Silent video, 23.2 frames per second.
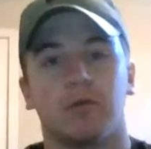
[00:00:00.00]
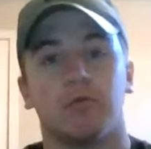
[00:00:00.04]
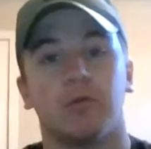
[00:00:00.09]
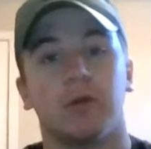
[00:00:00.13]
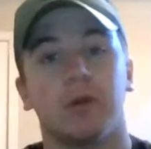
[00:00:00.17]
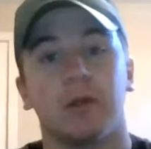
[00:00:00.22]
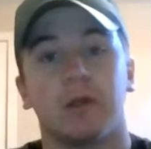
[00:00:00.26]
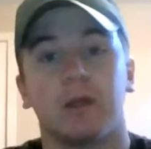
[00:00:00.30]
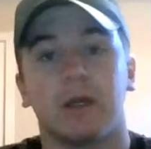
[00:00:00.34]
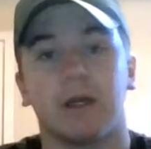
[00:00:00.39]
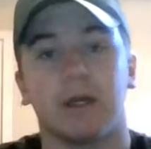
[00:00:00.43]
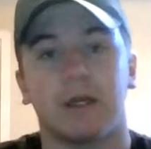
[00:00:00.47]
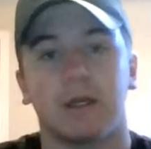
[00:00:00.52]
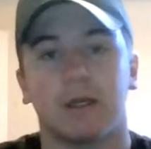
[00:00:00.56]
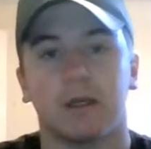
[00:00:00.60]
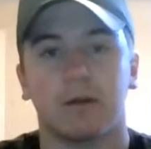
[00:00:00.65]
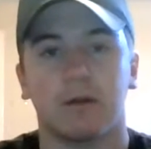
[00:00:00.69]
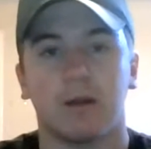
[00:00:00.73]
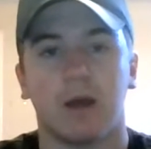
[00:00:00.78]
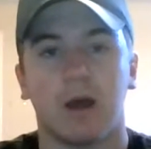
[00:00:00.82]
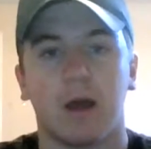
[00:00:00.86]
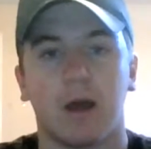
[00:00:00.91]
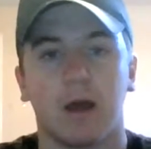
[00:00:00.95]
really in
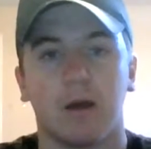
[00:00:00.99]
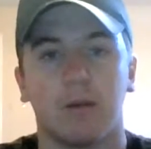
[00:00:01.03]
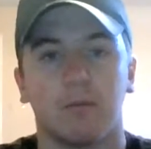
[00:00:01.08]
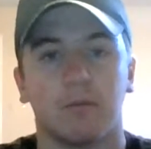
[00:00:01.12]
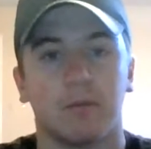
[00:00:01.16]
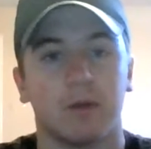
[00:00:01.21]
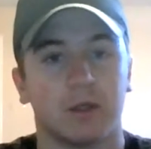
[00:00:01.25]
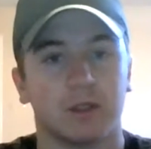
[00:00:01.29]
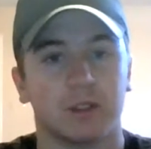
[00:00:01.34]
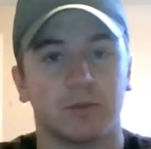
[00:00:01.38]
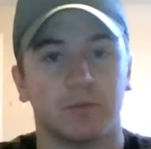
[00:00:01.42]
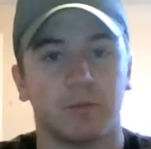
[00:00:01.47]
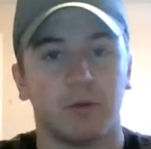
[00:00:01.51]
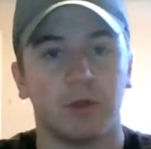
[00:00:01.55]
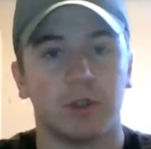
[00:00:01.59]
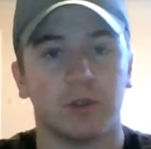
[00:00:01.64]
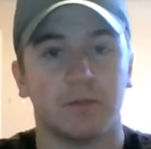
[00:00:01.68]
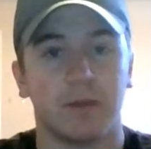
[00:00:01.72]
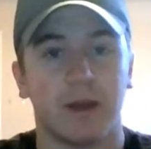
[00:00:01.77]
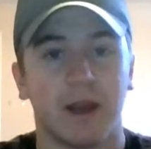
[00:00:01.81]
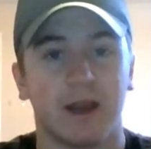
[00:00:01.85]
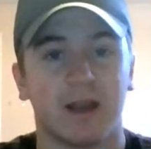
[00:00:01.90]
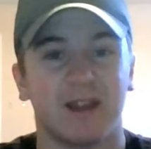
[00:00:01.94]
uh, male
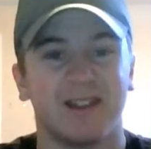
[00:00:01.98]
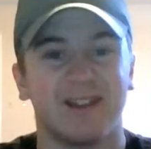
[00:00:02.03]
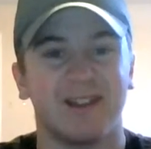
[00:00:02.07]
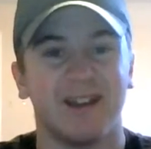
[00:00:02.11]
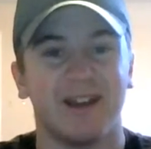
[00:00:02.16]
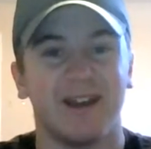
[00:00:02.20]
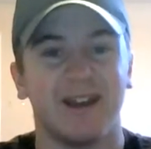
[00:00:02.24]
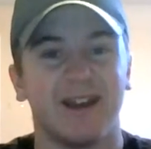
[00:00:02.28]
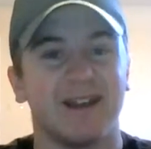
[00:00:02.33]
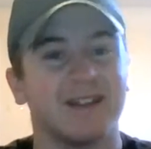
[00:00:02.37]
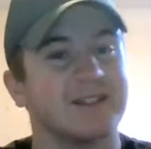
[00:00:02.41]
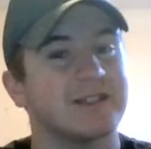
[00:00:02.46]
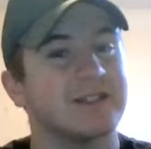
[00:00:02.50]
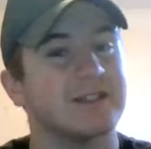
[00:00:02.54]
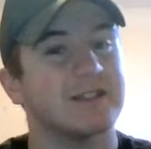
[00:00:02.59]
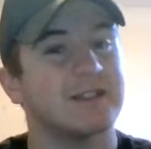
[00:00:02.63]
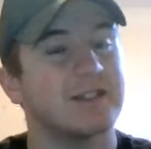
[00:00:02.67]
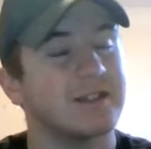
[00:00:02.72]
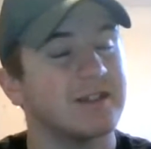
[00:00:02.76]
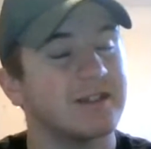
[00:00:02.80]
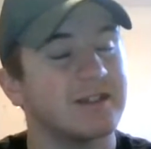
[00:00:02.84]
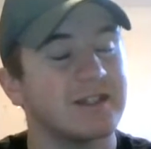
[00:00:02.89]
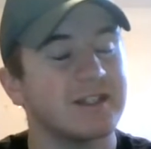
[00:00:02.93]
sports back in the day, and
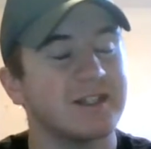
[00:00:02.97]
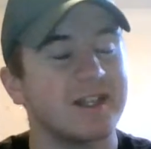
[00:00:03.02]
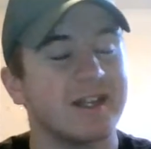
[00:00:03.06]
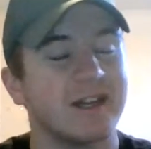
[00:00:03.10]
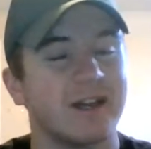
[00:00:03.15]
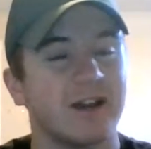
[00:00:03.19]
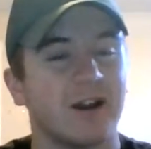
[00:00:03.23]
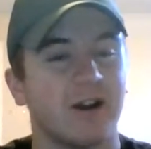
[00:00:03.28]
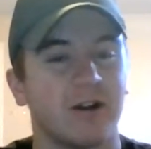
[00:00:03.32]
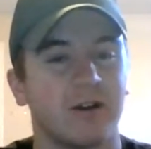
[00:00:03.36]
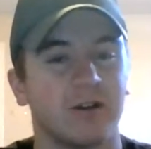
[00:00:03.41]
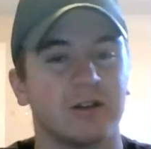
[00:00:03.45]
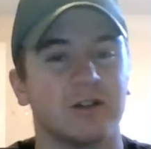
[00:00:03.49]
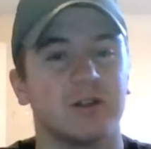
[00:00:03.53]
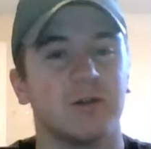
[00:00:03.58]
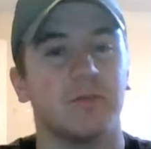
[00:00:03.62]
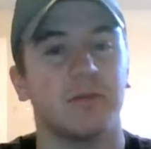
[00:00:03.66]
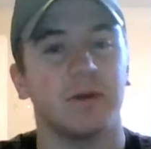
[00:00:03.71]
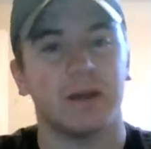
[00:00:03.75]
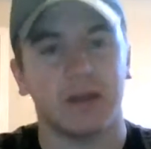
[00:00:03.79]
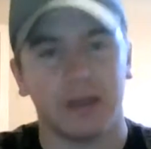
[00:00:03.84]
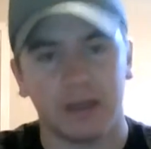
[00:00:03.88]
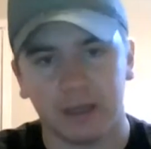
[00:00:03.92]
still today aren't.
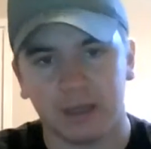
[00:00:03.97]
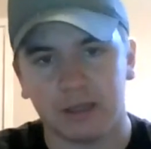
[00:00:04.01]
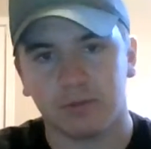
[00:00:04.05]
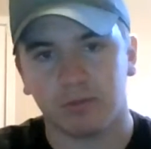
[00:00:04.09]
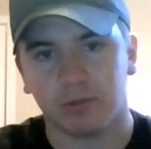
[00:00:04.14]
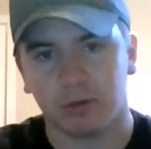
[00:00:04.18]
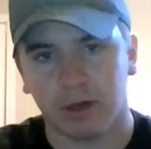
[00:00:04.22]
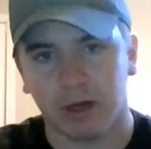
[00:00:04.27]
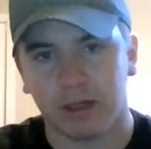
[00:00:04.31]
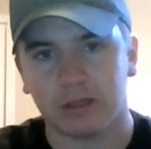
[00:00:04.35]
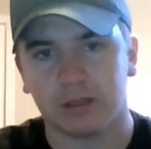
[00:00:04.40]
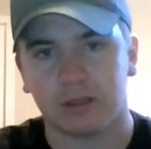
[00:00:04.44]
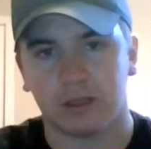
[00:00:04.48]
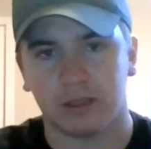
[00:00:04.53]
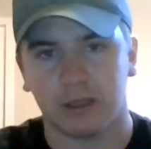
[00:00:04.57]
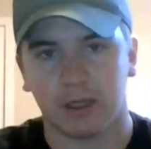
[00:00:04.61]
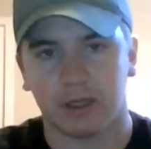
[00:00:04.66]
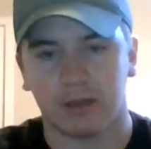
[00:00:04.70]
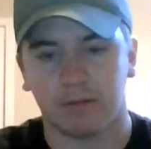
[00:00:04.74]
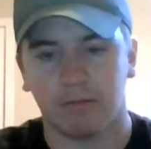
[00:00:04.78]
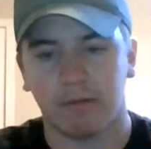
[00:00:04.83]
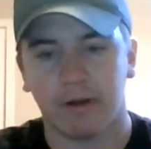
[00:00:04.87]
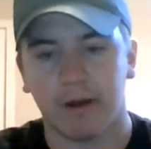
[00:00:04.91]
But it is progressively
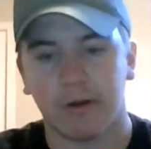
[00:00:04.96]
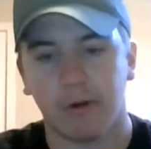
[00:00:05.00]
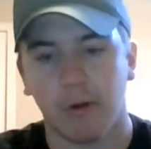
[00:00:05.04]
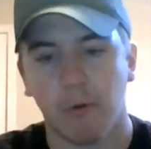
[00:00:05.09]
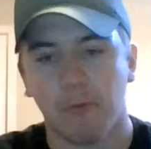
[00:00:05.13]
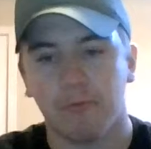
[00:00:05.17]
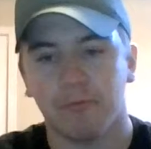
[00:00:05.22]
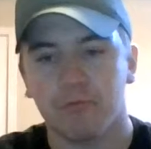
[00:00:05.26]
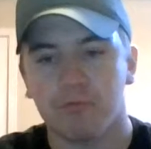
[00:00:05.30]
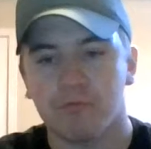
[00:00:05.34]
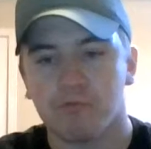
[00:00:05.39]
getting better.